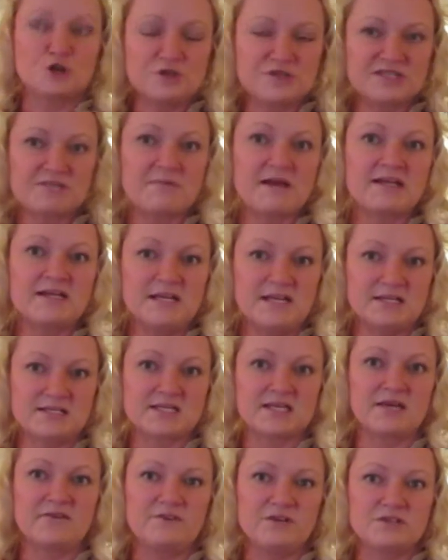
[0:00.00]
you some ideas
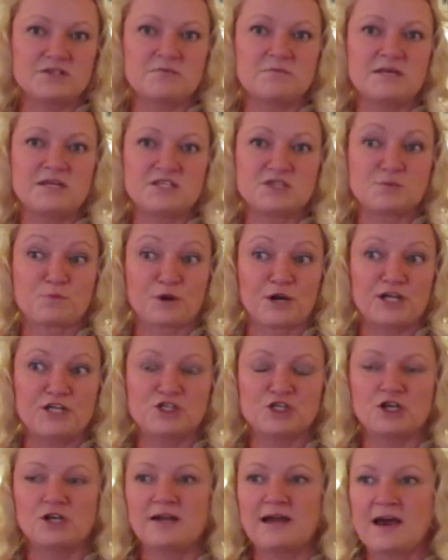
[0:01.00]
and give you some
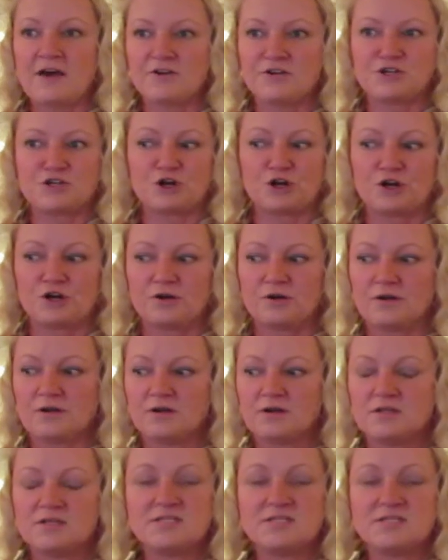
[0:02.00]
inspiration on how to turn